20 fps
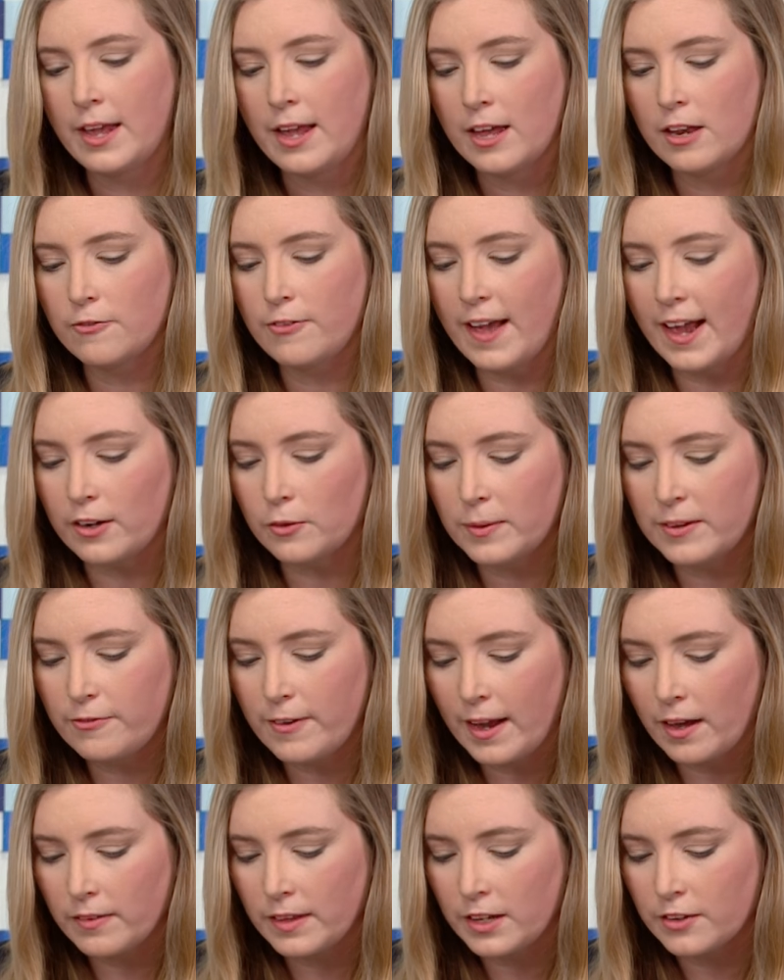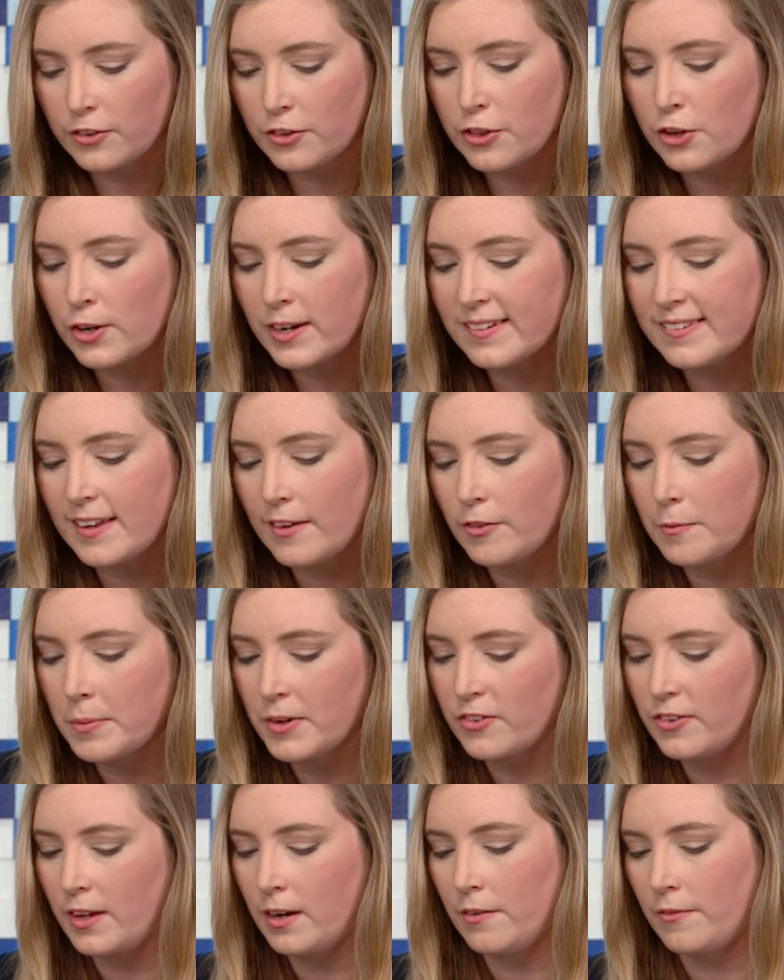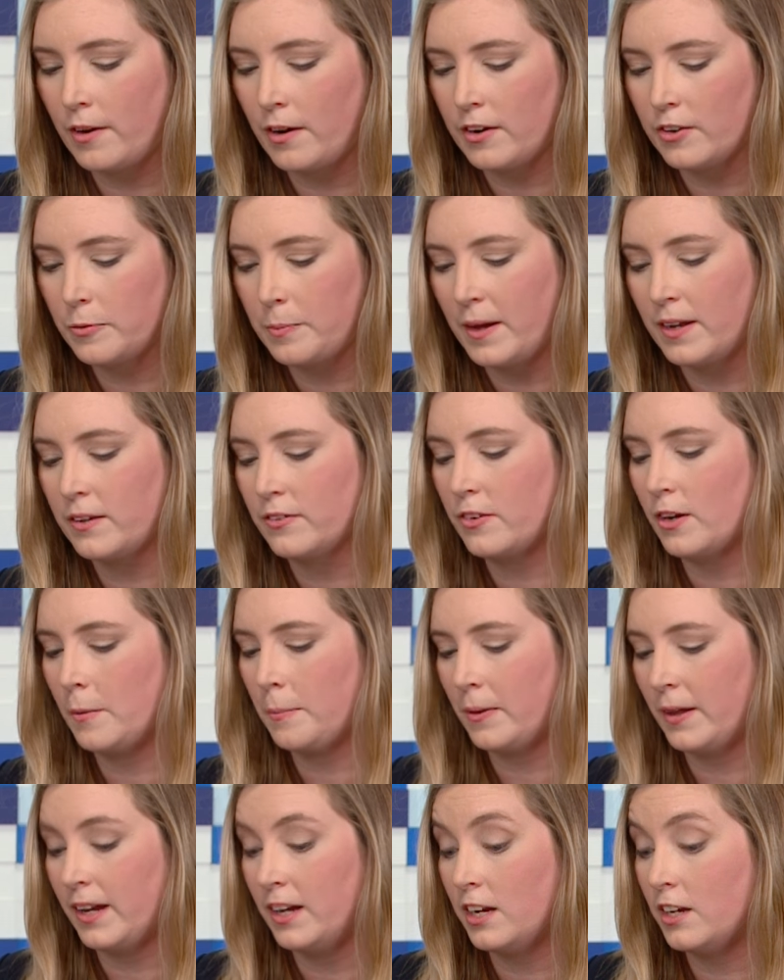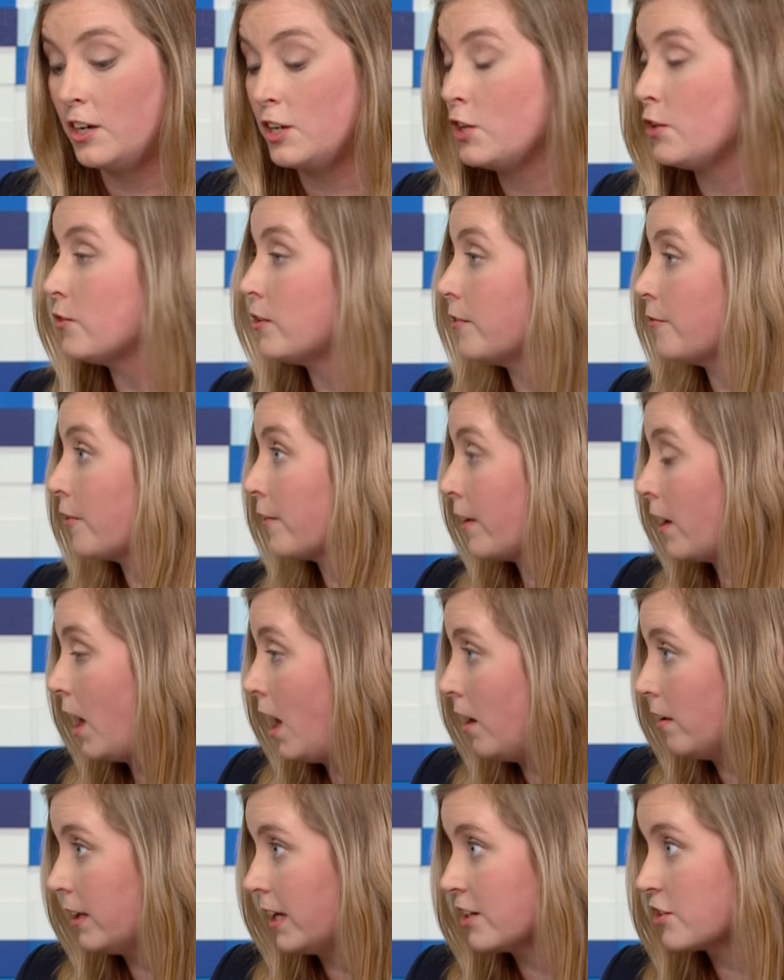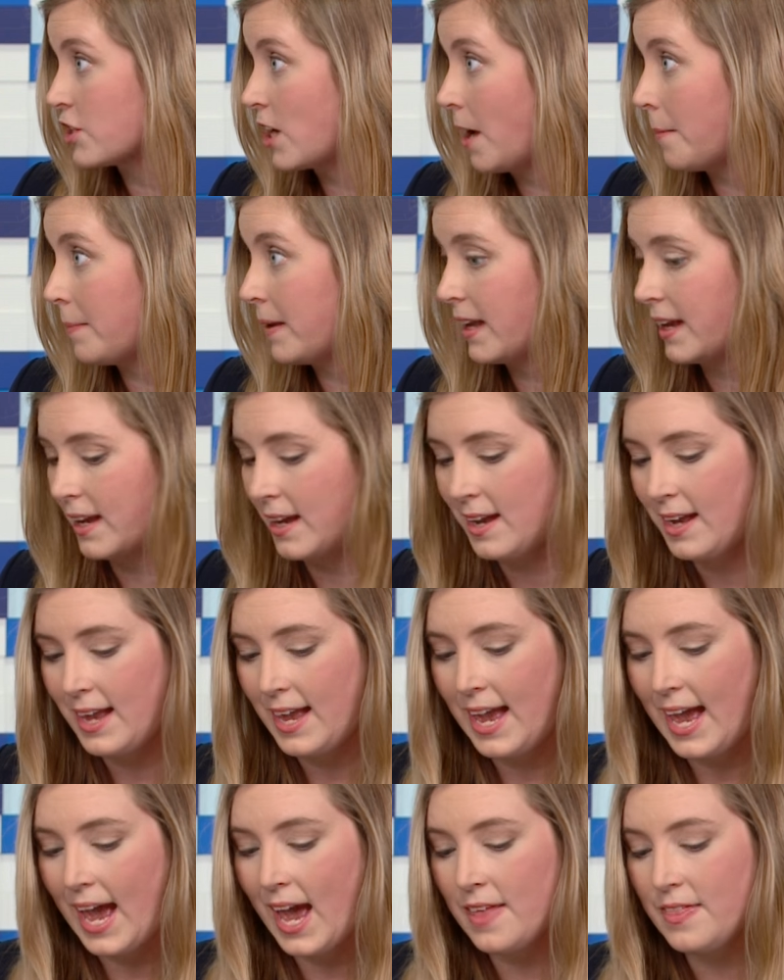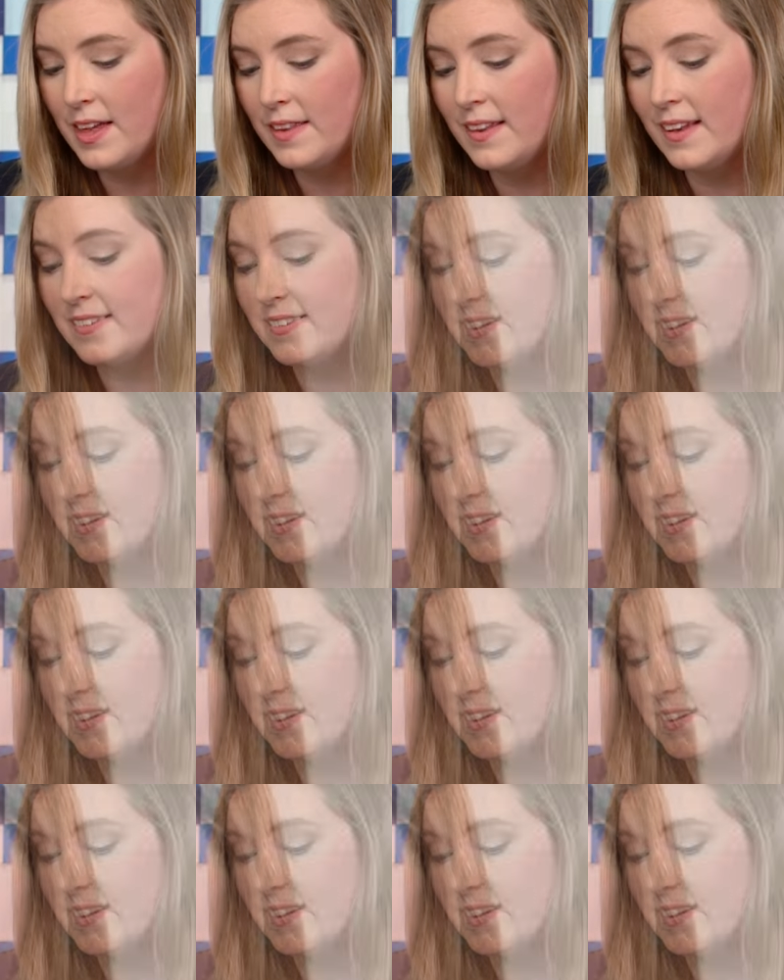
In fact, we found that it's 37% of our respondents are planning to use it for their holiday shopping, and then that